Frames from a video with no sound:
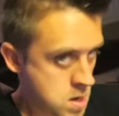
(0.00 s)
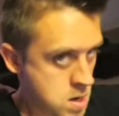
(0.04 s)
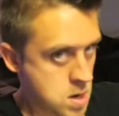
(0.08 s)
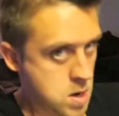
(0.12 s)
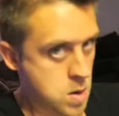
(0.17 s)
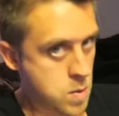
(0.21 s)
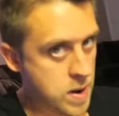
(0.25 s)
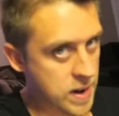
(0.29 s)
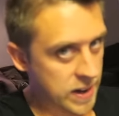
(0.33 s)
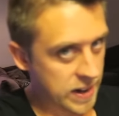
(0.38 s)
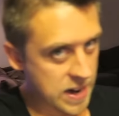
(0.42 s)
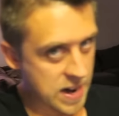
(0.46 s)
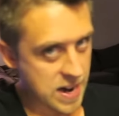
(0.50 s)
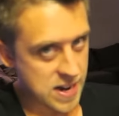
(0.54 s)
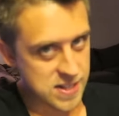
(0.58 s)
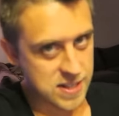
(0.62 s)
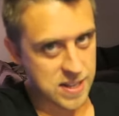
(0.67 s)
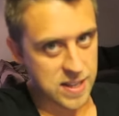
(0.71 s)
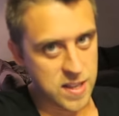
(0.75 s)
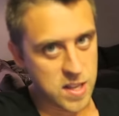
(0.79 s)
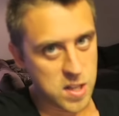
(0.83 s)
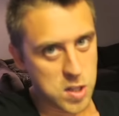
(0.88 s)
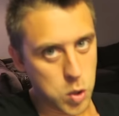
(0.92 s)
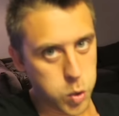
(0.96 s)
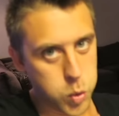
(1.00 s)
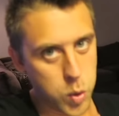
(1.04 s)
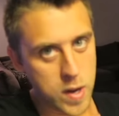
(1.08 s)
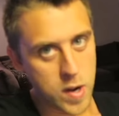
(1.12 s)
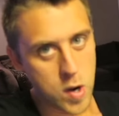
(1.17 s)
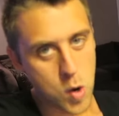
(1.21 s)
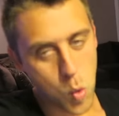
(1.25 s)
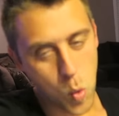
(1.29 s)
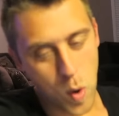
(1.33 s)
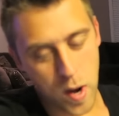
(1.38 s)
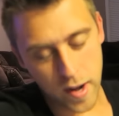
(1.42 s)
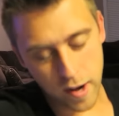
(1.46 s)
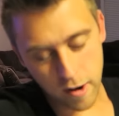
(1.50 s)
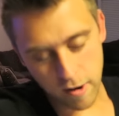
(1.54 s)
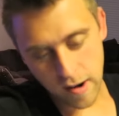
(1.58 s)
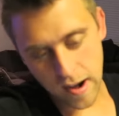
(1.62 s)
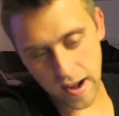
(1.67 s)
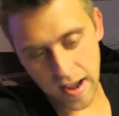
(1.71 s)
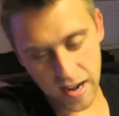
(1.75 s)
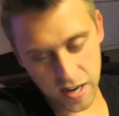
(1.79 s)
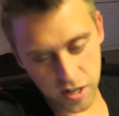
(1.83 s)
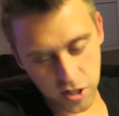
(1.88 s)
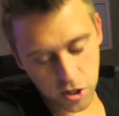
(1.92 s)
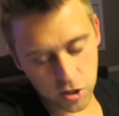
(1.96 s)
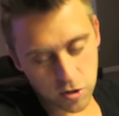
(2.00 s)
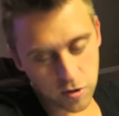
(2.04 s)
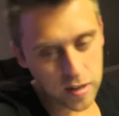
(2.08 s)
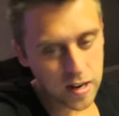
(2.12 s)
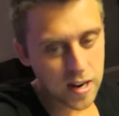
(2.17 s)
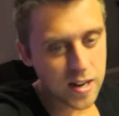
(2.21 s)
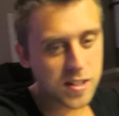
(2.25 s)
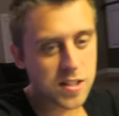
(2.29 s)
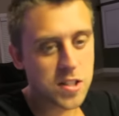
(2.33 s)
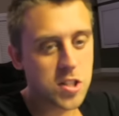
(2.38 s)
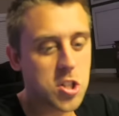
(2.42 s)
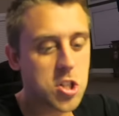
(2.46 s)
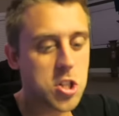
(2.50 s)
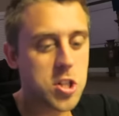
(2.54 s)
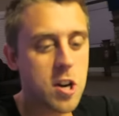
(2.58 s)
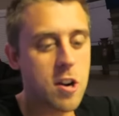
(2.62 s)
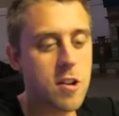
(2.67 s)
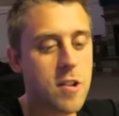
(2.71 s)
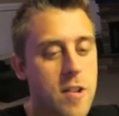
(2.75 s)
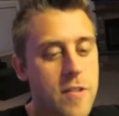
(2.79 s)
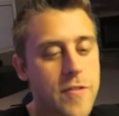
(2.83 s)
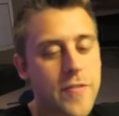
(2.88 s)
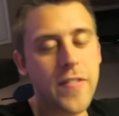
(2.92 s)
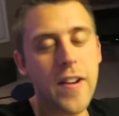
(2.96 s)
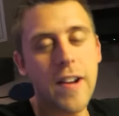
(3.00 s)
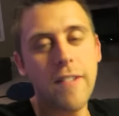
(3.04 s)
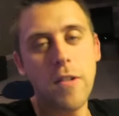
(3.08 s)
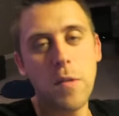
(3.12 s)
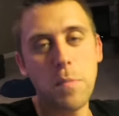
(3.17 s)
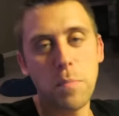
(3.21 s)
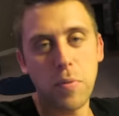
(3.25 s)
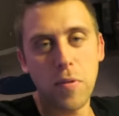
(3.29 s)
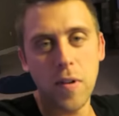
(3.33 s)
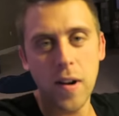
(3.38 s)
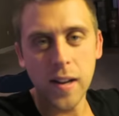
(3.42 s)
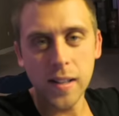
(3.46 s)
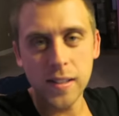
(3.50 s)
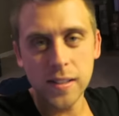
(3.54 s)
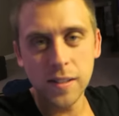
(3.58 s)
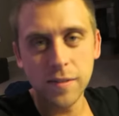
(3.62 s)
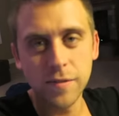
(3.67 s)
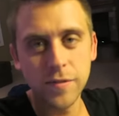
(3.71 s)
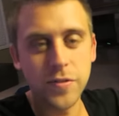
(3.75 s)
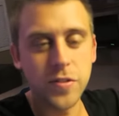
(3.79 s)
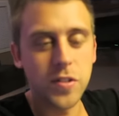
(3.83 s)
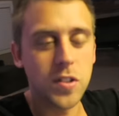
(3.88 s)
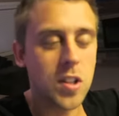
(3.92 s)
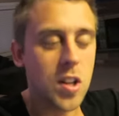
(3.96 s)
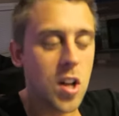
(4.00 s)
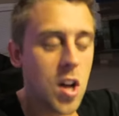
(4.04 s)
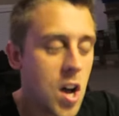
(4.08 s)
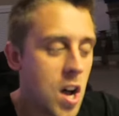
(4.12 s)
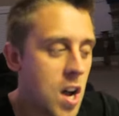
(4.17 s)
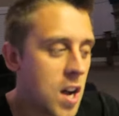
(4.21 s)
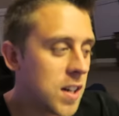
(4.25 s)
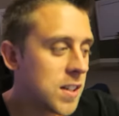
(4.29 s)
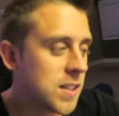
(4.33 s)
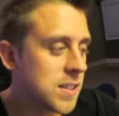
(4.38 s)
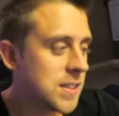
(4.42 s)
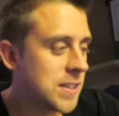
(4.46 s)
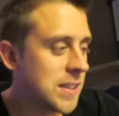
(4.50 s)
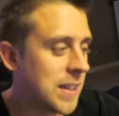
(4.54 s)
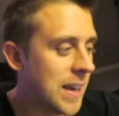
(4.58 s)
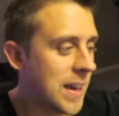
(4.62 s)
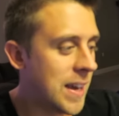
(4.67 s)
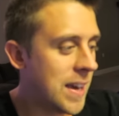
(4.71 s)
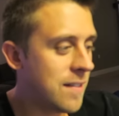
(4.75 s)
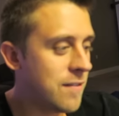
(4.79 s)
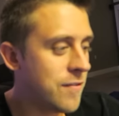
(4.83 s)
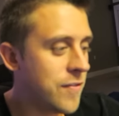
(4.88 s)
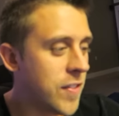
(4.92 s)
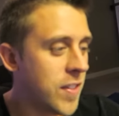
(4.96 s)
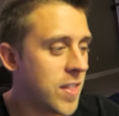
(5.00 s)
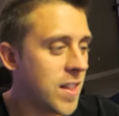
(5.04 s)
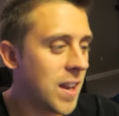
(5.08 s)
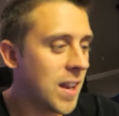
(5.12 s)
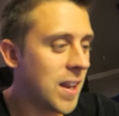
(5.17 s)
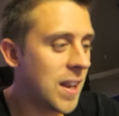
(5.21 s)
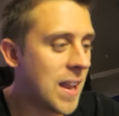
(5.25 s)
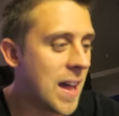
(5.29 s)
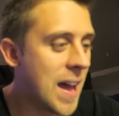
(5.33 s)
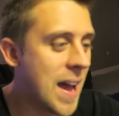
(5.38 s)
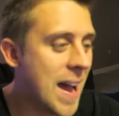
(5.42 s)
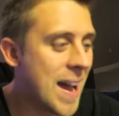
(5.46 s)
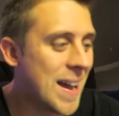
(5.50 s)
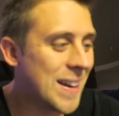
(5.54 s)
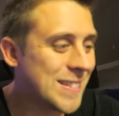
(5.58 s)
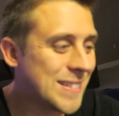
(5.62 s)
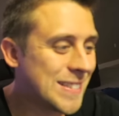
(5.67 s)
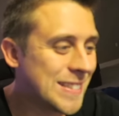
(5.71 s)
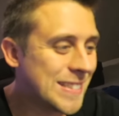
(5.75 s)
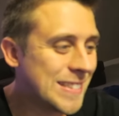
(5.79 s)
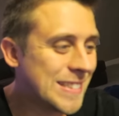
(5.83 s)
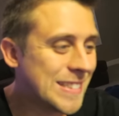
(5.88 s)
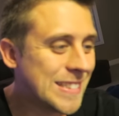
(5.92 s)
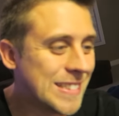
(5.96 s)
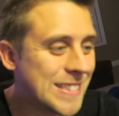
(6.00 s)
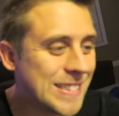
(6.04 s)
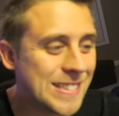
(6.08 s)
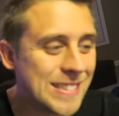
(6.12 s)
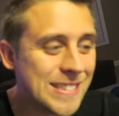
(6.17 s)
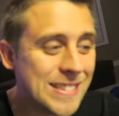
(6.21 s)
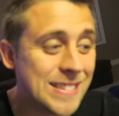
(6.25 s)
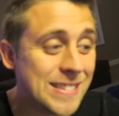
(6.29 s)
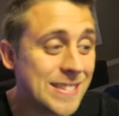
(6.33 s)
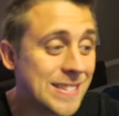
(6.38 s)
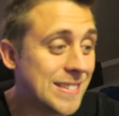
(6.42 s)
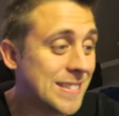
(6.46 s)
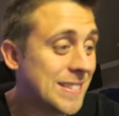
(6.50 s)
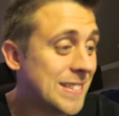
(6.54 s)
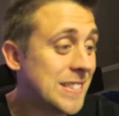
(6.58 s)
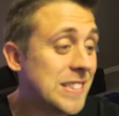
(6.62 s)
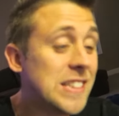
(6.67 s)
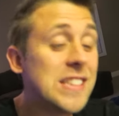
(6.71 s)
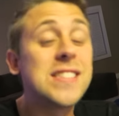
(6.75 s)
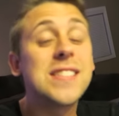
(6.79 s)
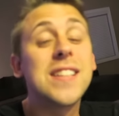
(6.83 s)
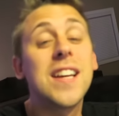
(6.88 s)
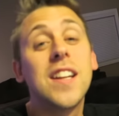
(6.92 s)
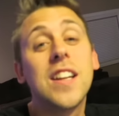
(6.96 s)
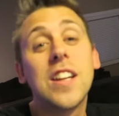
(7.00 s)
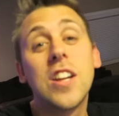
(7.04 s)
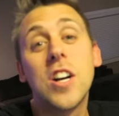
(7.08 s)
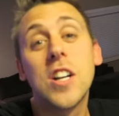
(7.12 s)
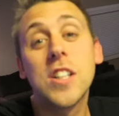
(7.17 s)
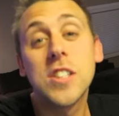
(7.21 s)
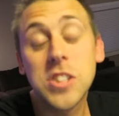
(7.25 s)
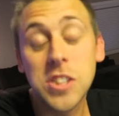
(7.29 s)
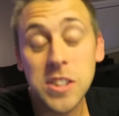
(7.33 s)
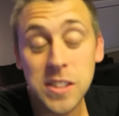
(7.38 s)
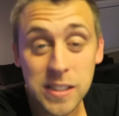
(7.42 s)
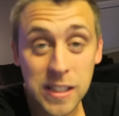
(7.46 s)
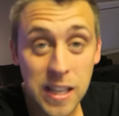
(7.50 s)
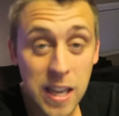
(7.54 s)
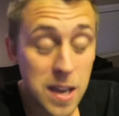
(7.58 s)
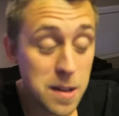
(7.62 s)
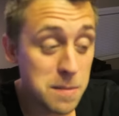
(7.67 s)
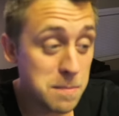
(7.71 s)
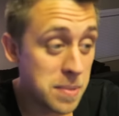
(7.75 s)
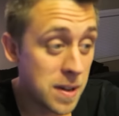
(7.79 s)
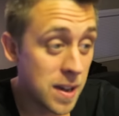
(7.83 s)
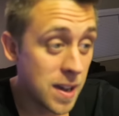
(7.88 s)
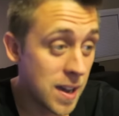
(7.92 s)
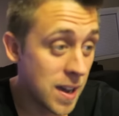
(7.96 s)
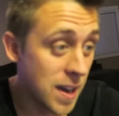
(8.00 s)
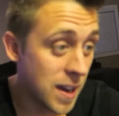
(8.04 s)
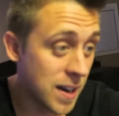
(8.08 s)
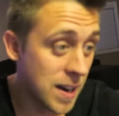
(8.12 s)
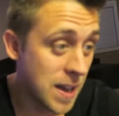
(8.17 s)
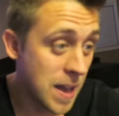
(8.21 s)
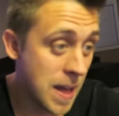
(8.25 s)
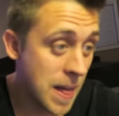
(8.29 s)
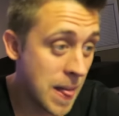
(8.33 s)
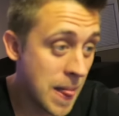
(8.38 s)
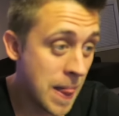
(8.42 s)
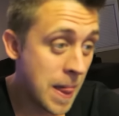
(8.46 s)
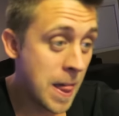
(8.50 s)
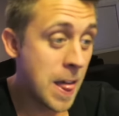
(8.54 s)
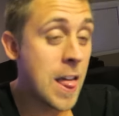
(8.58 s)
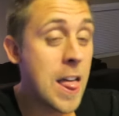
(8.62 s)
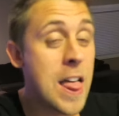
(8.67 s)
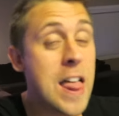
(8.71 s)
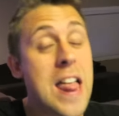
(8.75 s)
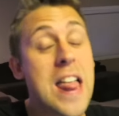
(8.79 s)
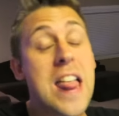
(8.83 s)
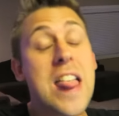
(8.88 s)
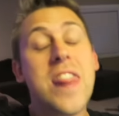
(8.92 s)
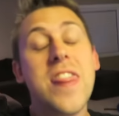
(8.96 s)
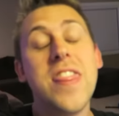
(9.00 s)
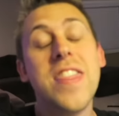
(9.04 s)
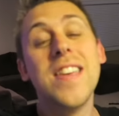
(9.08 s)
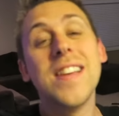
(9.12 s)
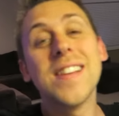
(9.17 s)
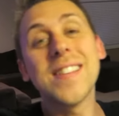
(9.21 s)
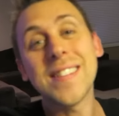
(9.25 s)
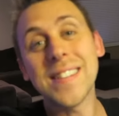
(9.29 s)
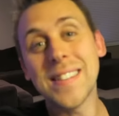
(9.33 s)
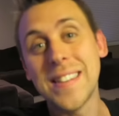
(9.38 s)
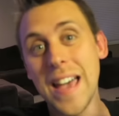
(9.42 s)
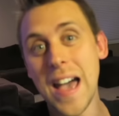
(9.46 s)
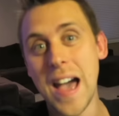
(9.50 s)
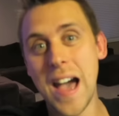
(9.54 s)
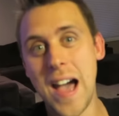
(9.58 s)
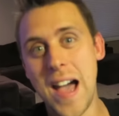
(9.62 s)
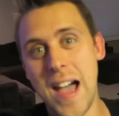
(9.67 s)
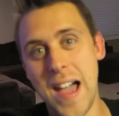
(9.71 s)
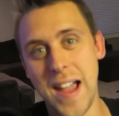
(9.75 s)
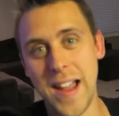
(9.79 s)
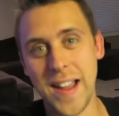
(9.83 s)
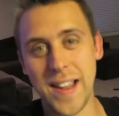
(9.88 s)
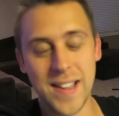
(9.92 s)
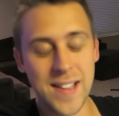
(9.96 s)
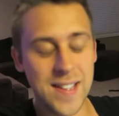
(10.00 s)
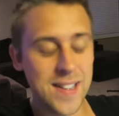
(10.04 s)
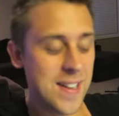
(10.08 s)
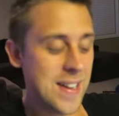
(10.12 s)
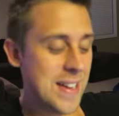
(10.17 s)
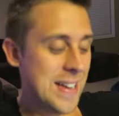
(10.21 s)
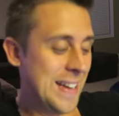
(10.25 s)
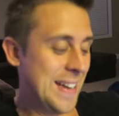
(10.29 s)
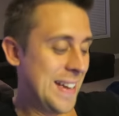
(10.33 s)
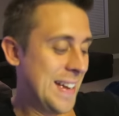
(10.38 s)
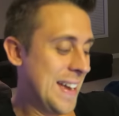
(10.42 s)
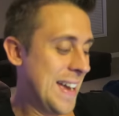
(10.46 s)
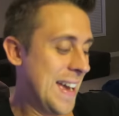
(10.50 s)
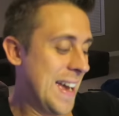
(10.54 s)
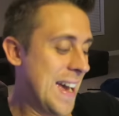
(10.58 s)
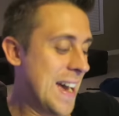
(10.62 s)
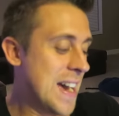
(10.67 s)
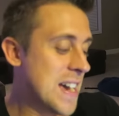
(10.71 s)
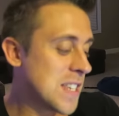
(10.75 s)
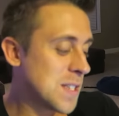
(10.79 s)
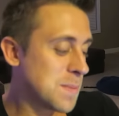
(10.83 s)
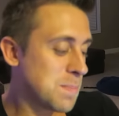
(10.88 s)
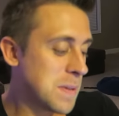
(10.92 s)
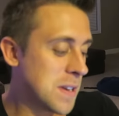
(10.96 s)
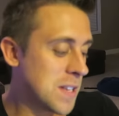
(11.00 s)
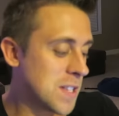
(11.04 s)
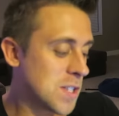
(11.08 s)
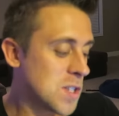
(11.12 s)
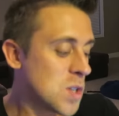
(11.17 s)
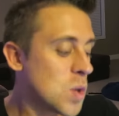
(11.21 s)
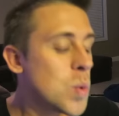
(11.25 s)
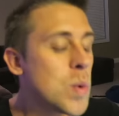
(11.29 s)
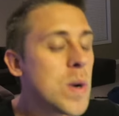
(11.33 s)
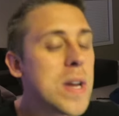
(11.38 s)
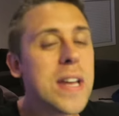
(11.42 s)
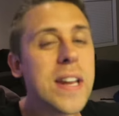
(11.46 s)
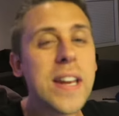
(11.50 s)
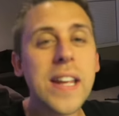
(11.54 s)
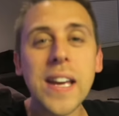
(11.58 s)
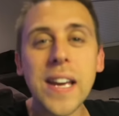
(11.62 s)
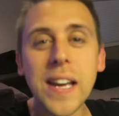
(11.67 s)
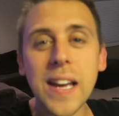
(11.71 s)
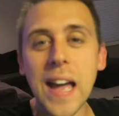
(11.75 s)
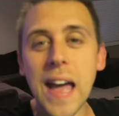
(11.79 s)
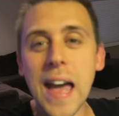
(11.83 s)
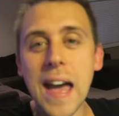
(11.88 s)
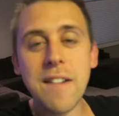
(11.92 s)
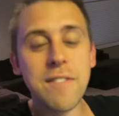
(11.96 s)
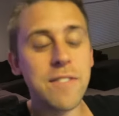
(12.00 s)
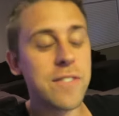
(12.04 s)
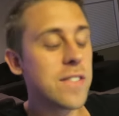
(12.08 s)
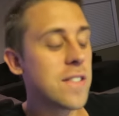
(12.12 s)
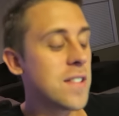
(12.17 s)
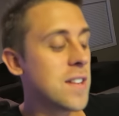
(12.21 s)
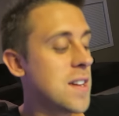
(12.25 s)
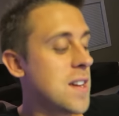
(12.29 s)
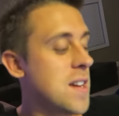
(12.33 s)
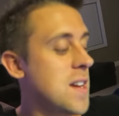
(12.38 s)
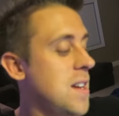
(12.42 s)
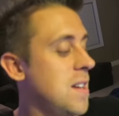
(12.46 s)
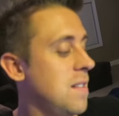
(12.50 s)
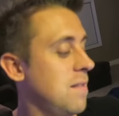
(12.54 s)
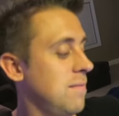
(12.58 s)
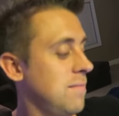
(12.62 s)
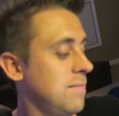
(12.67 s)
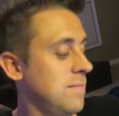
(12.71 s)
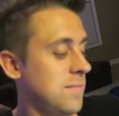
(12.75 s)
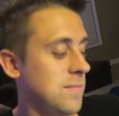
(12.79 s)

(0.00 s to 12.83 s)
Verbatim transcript: All right guys, in the Twitter winner, I asked you guys to share your favorite pranks and vlogs, and for the last, since I launched this campaign, this guy has been tweeting every,